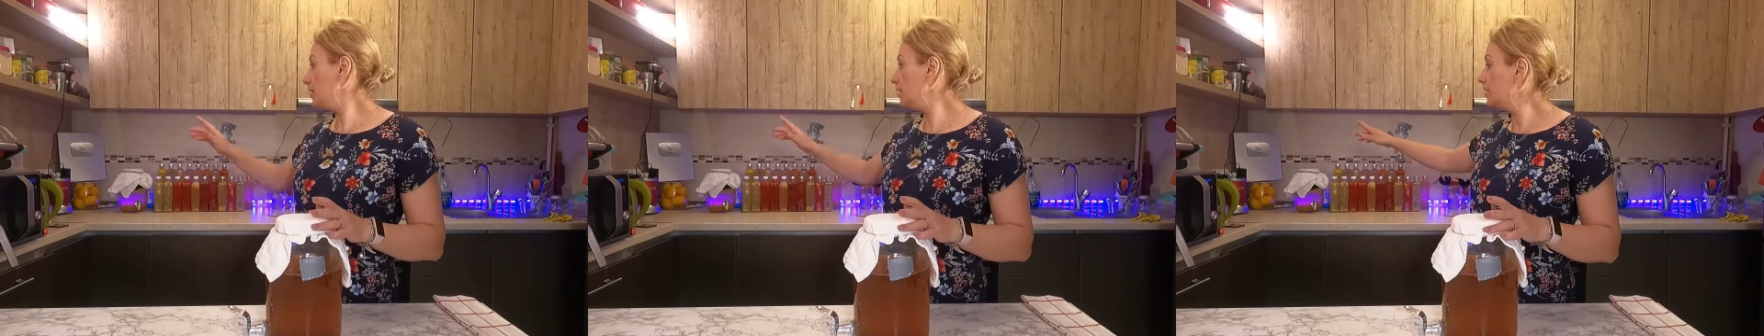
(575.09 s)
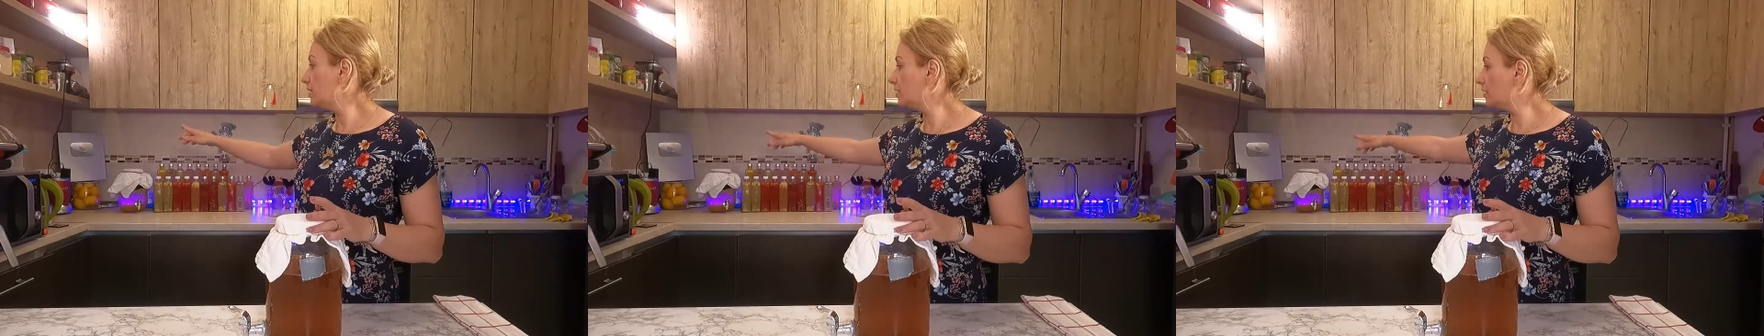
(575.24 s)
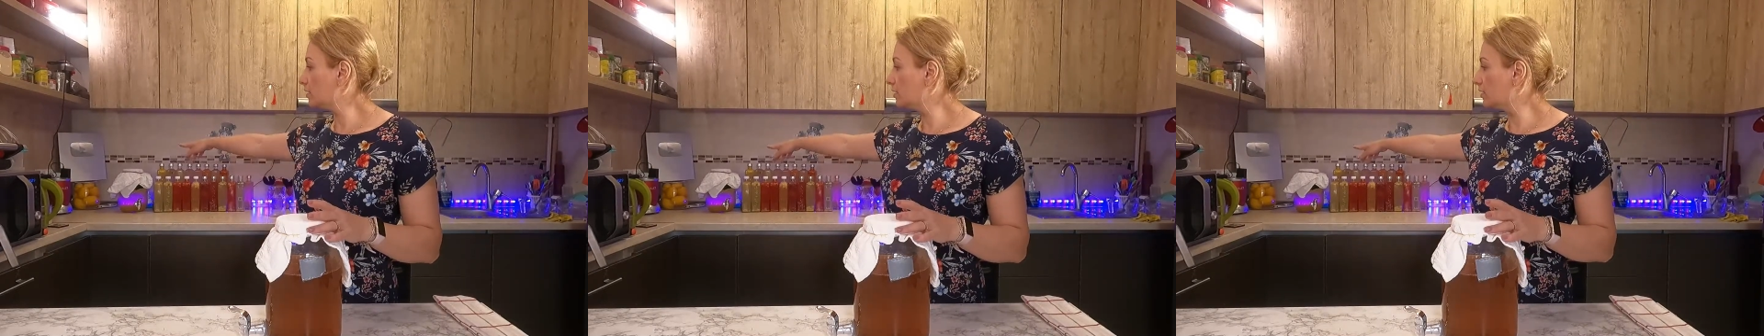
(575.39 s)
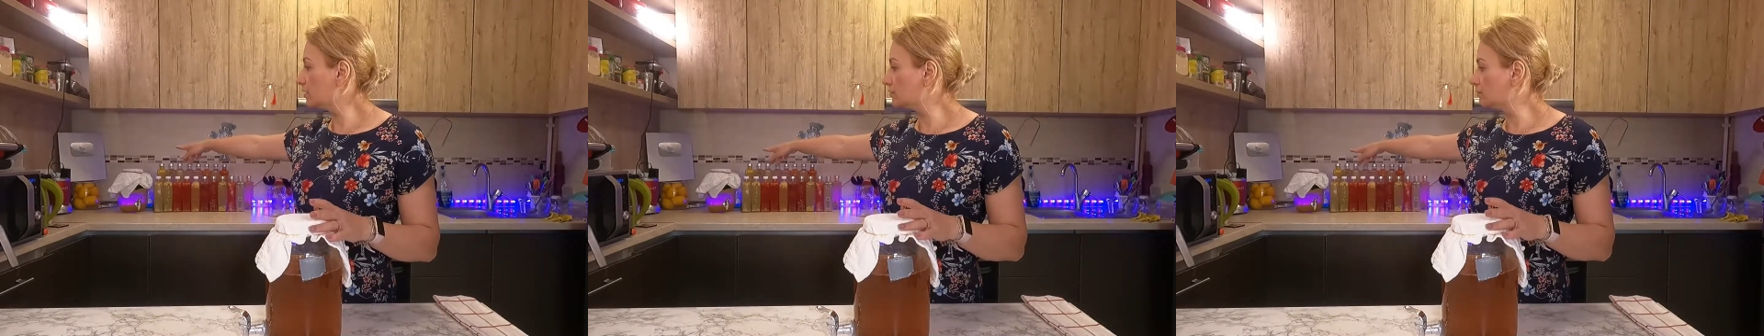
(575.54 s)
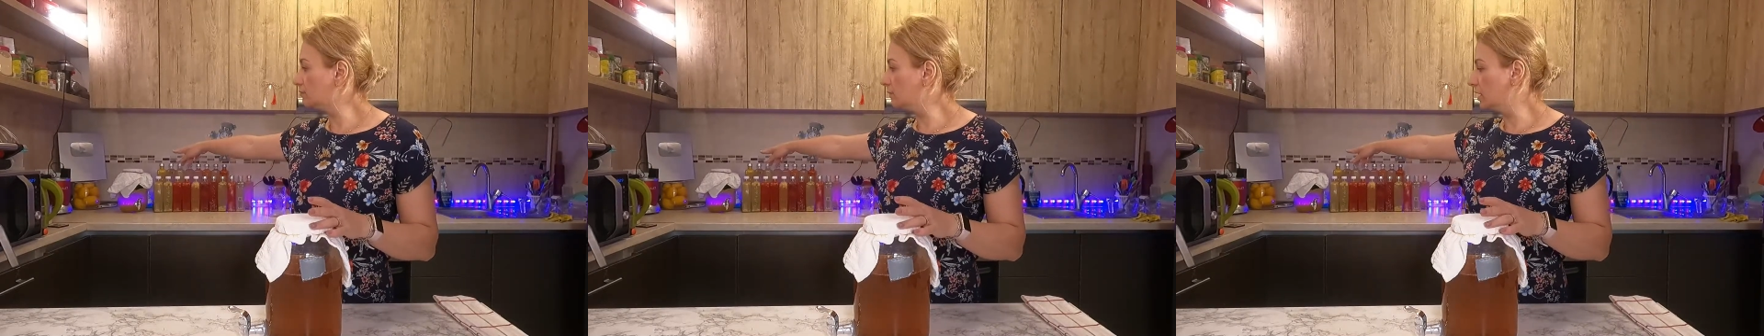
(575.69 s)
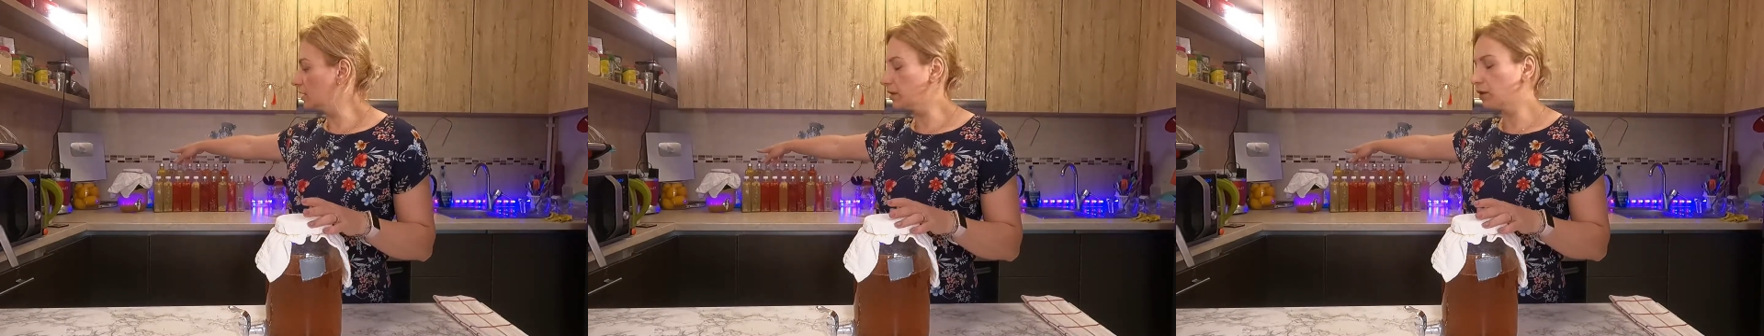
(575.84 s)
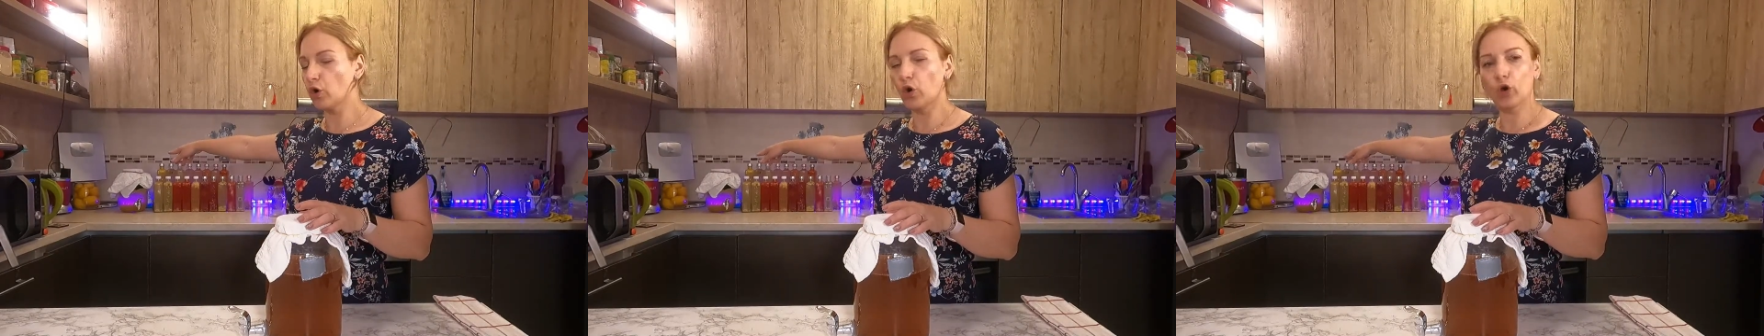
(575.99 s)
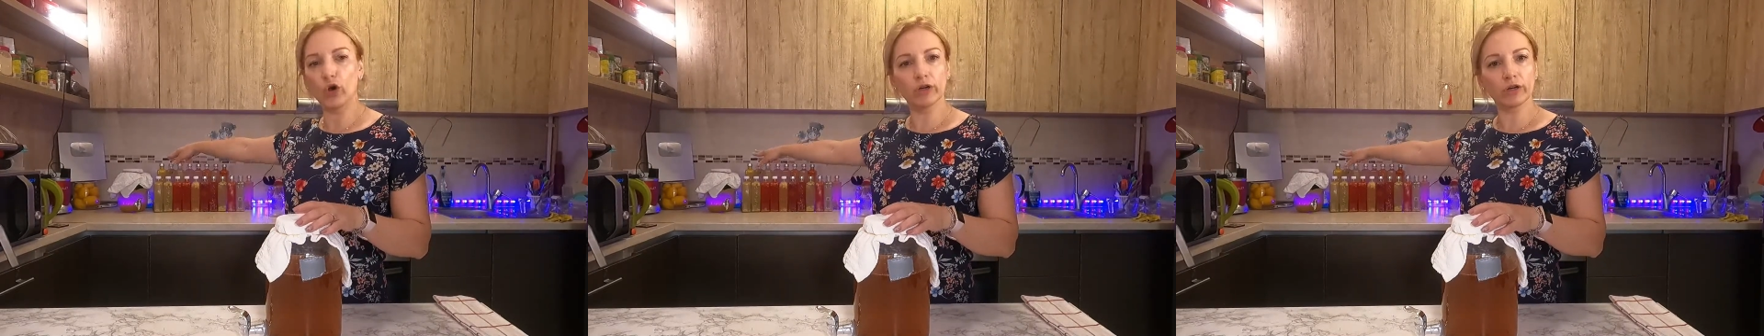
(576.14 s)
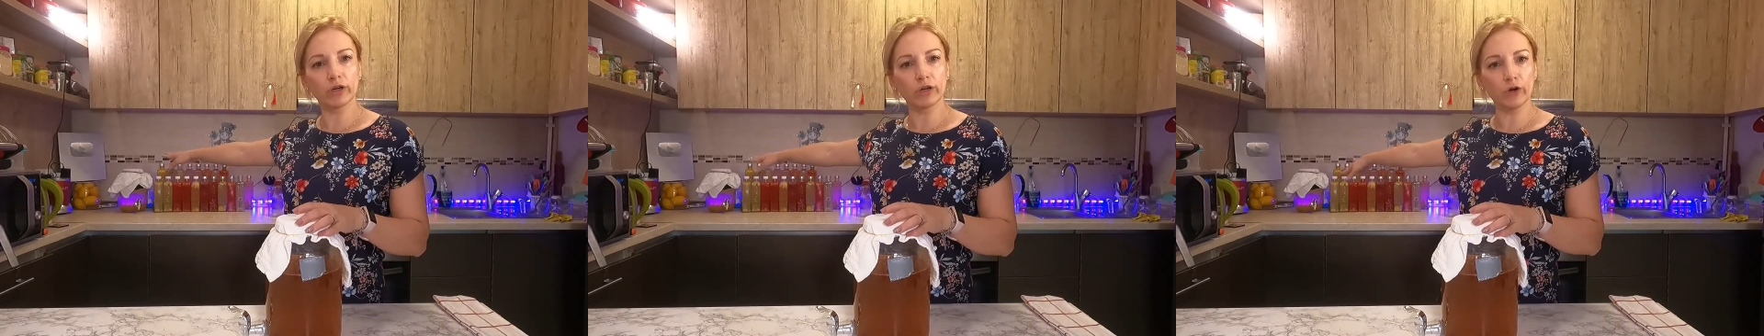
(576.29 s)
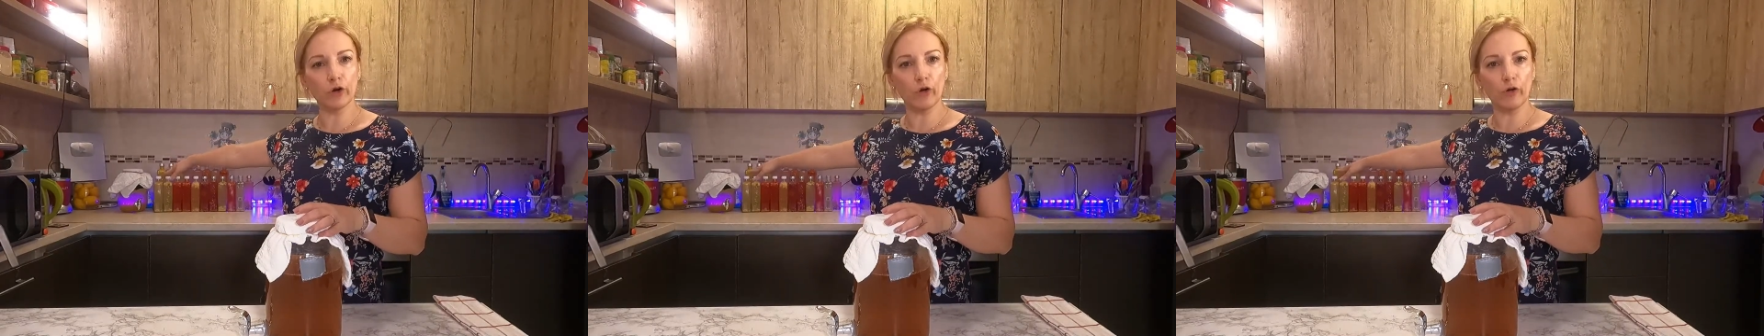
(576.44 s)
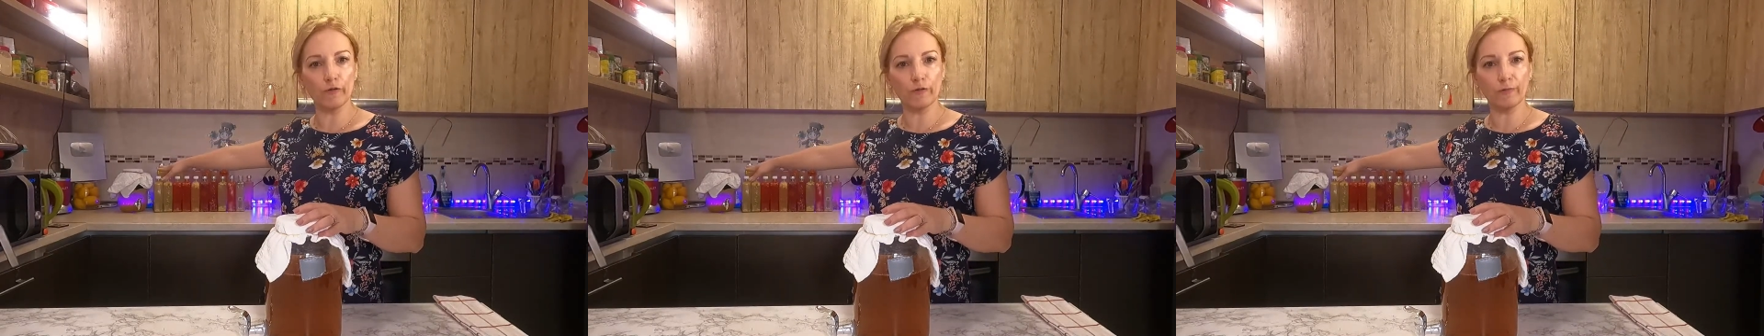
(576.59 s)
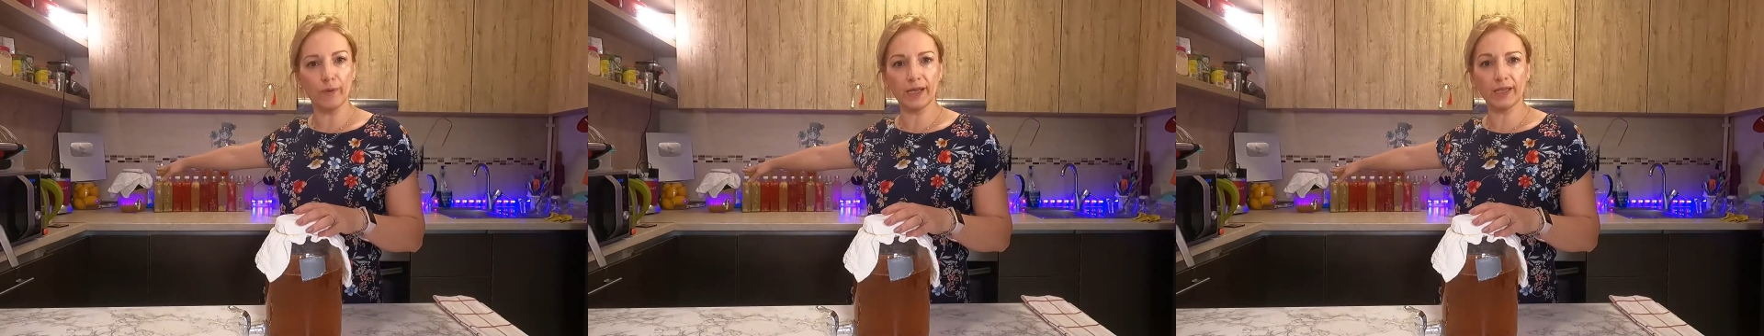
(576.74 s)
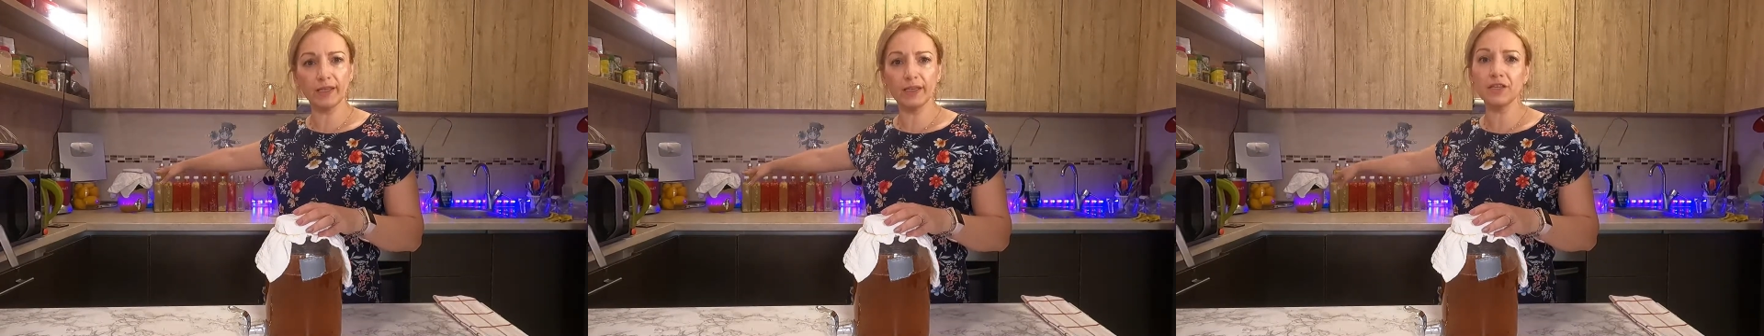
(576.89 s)
in a corner of
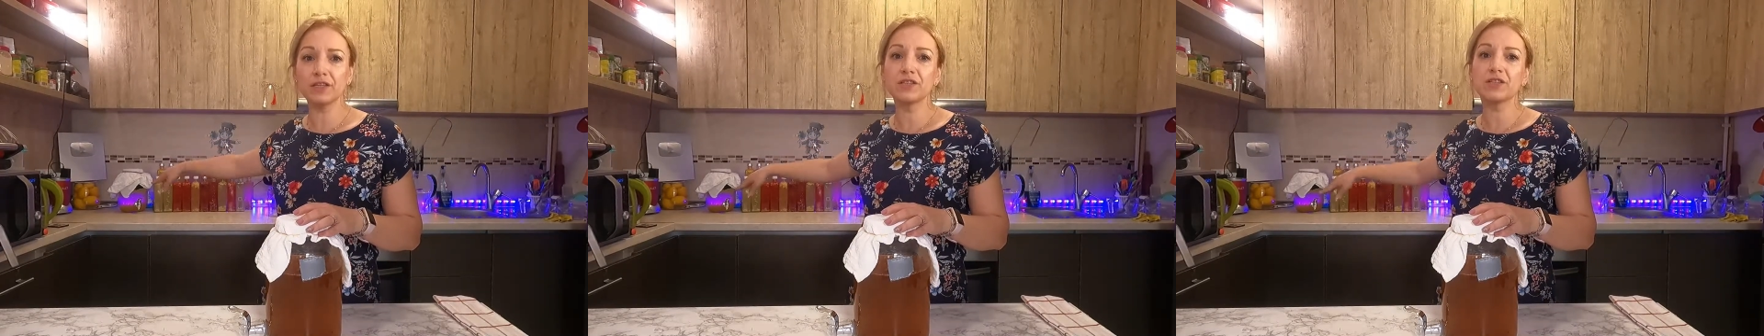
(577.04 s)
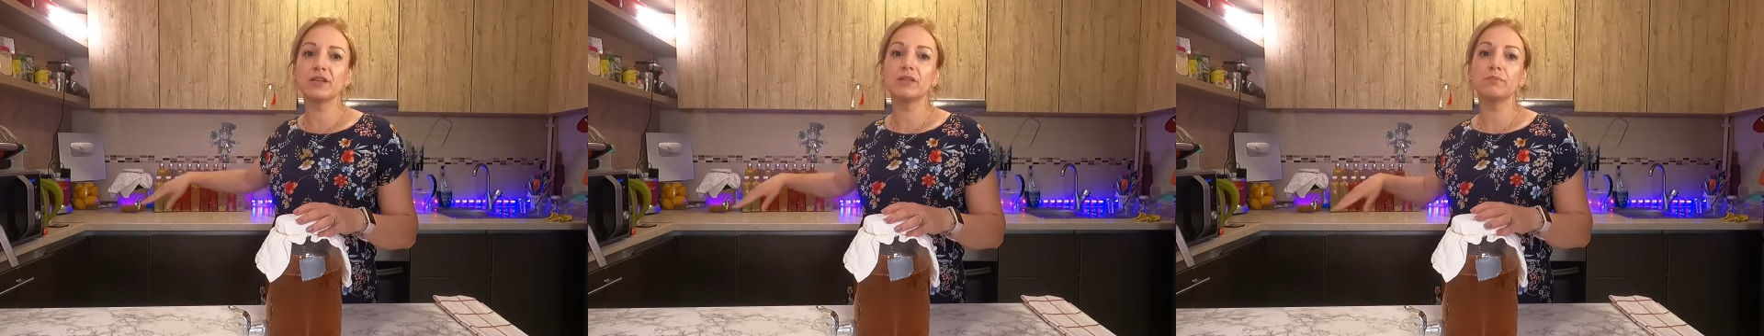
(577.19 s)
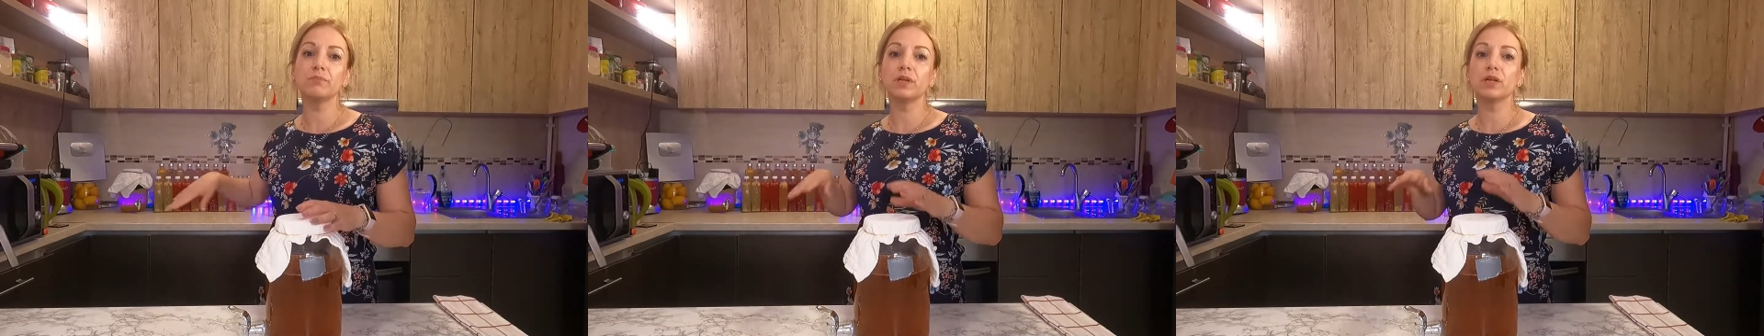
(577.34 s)
my kitchen,